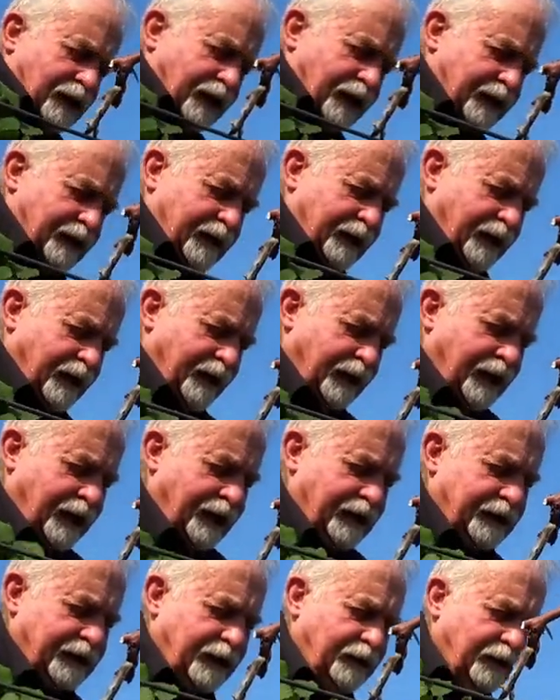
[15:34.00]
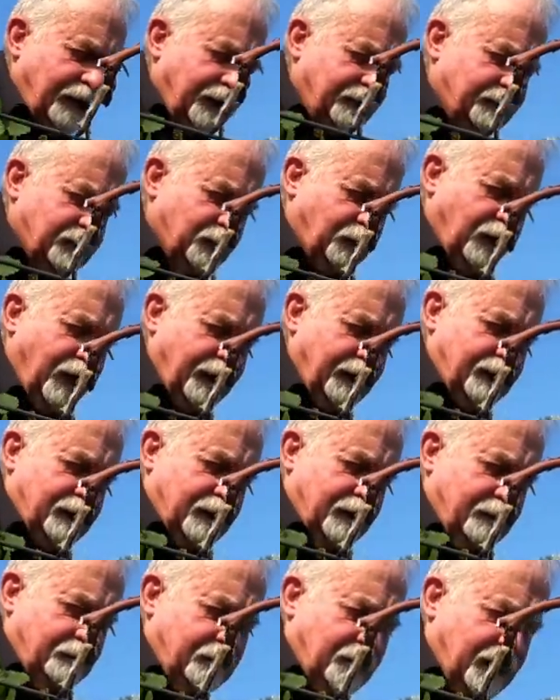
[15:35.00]
and and leave the right
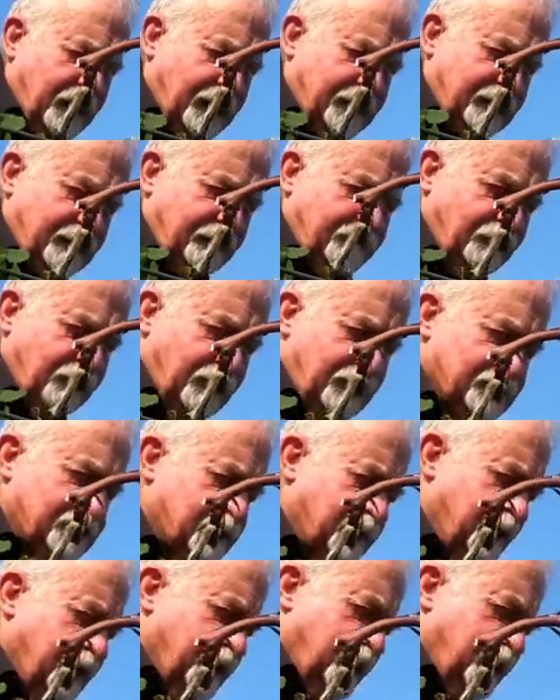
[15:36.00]
productive ones.